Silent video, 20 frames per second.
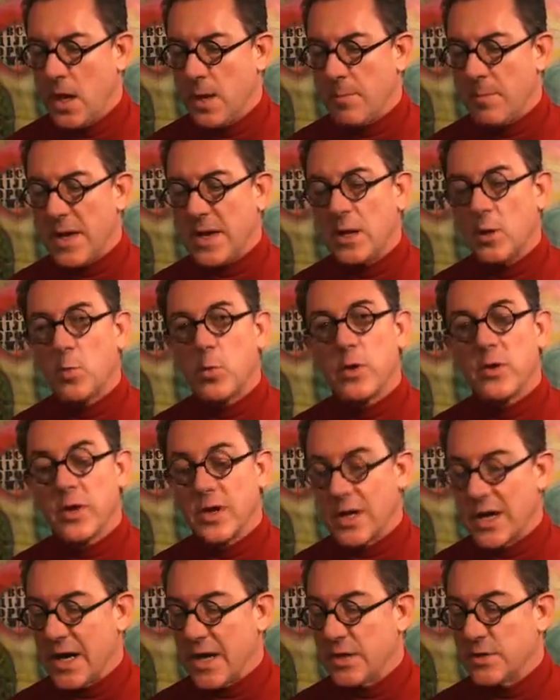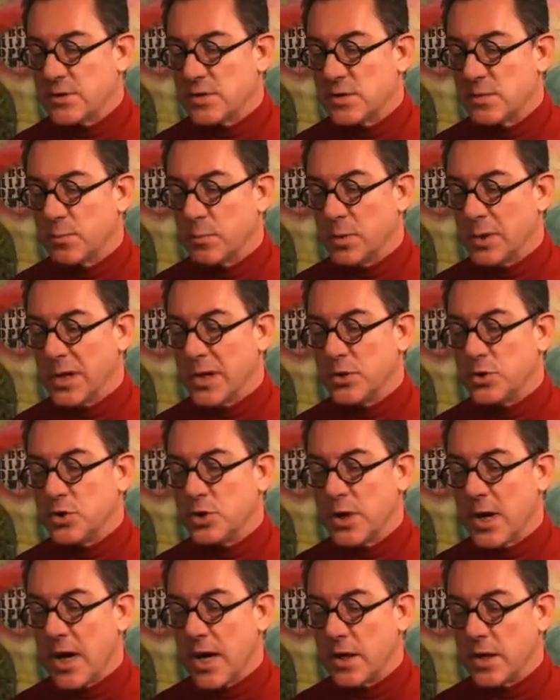Many were the nights,
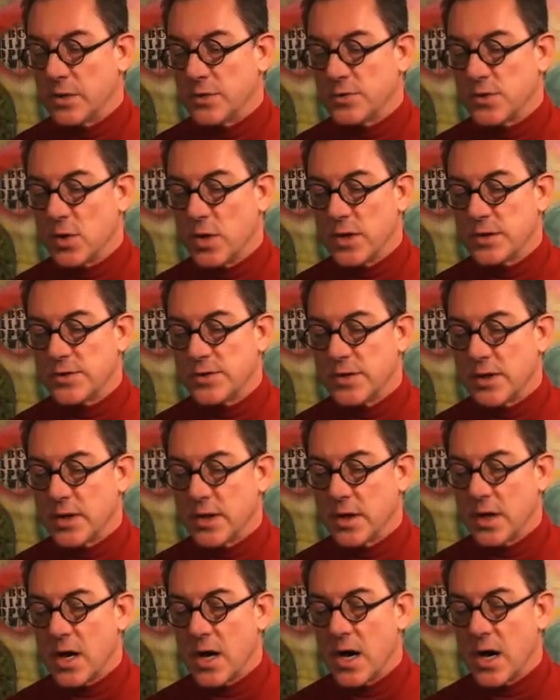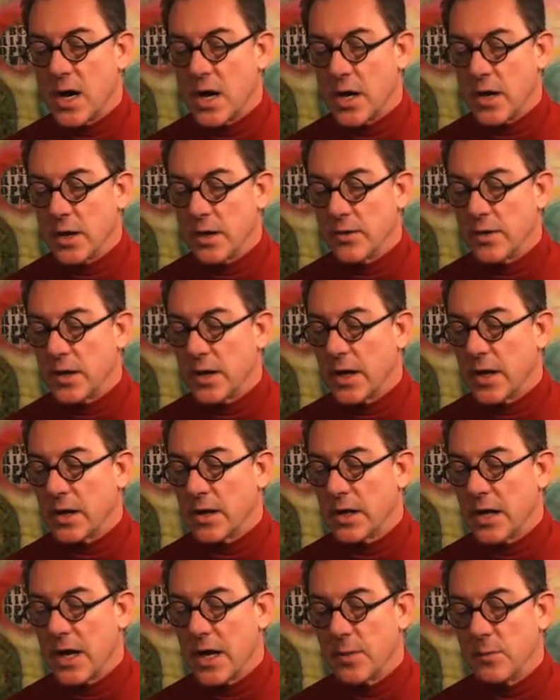bloodshot, exhausted, and high, that I
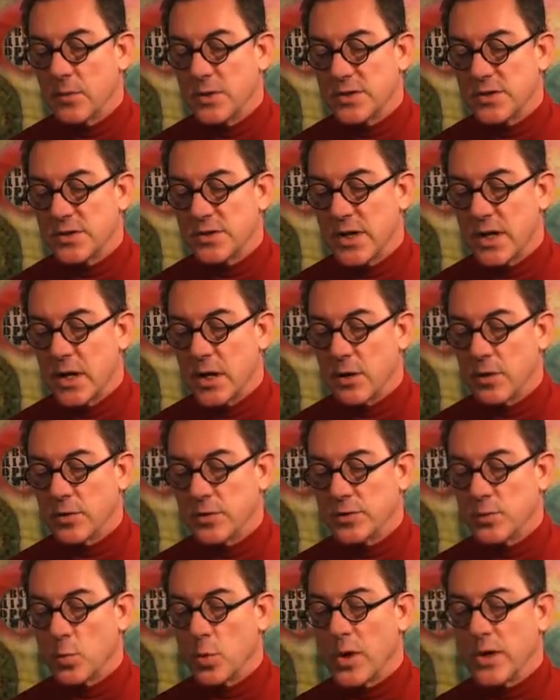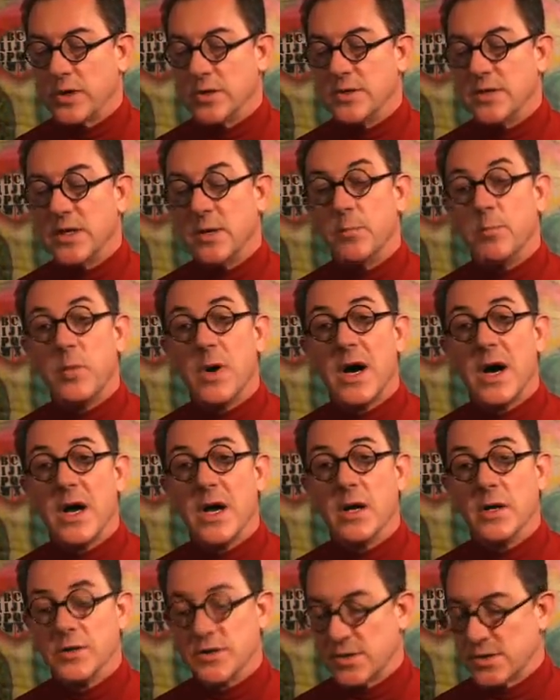climbed the stairs one deep
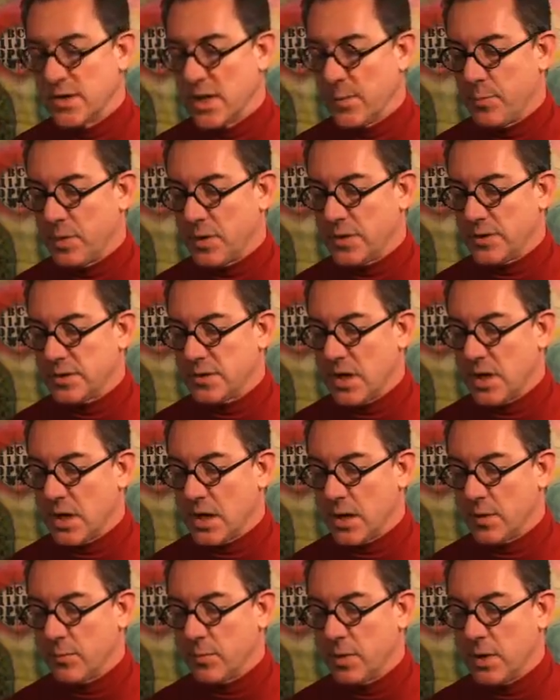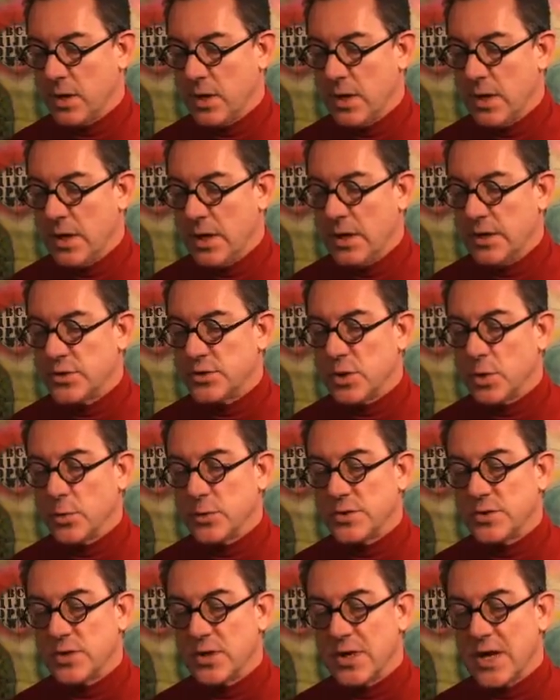pile step at a time, so
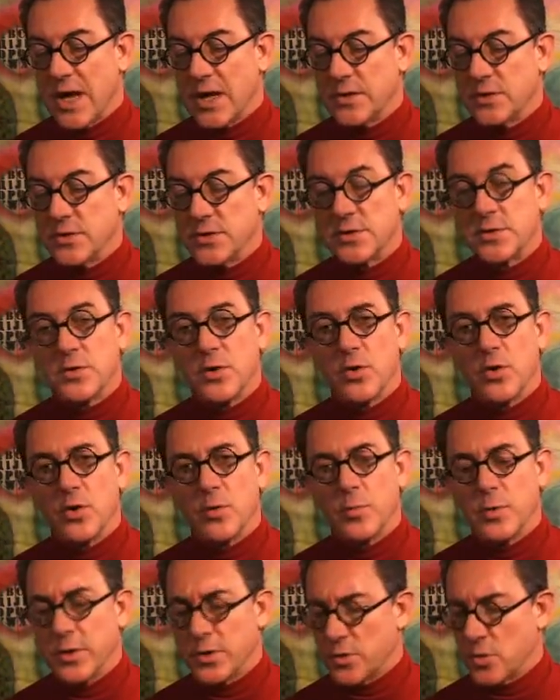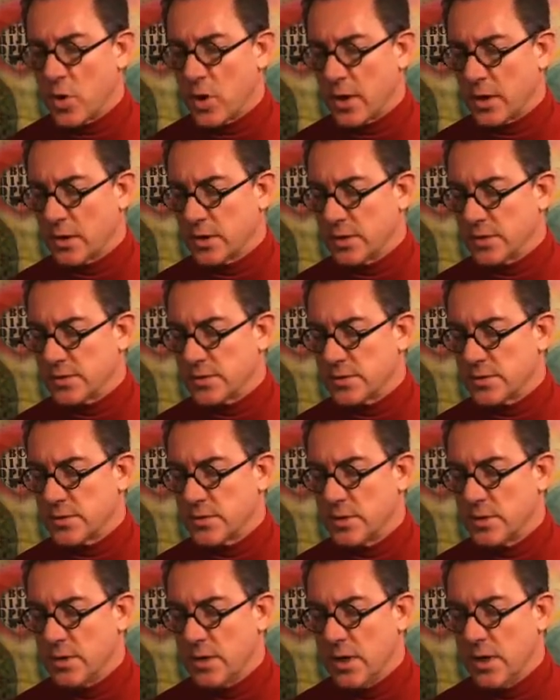as to not disturb the darkness,
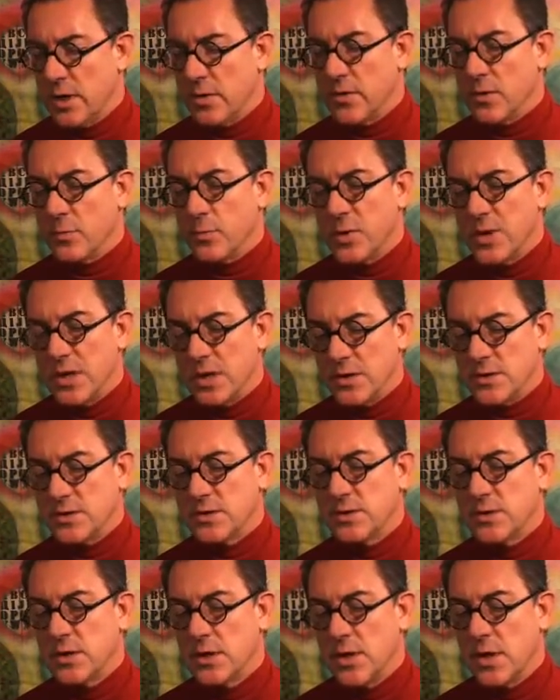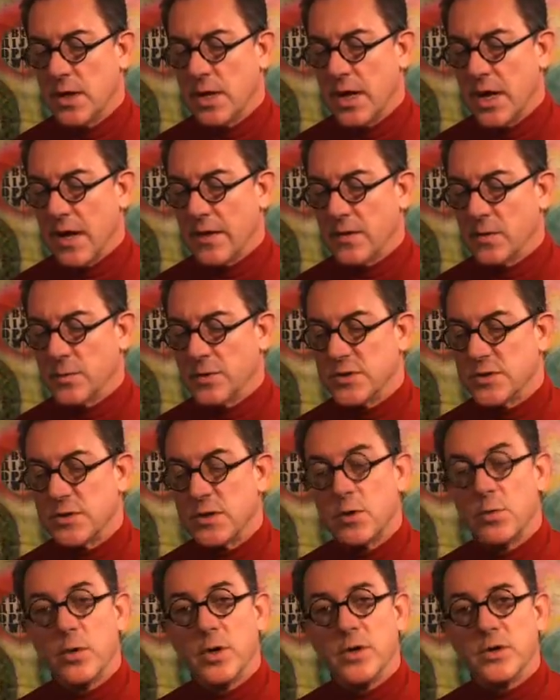the peace, and the
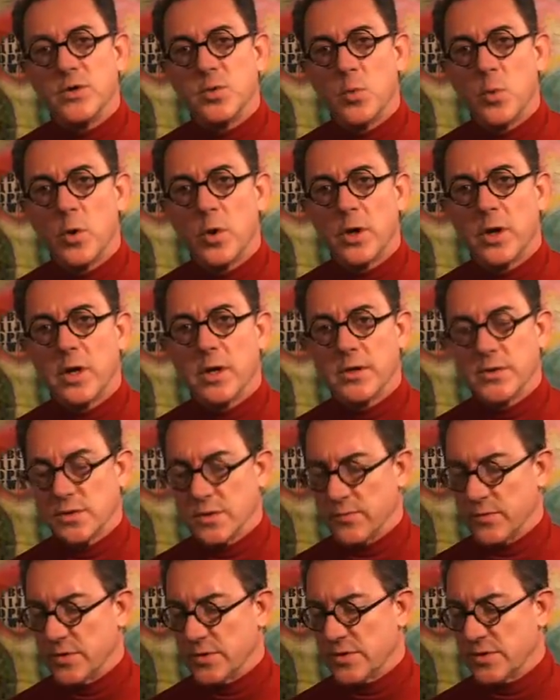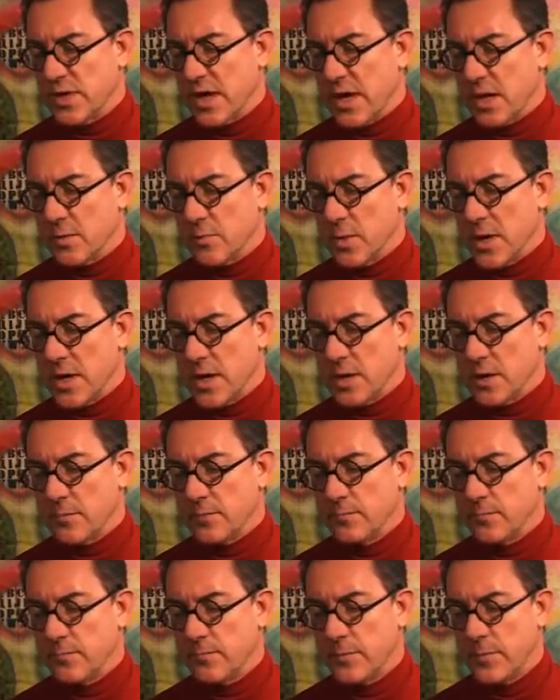mysterious workings of the Sandman.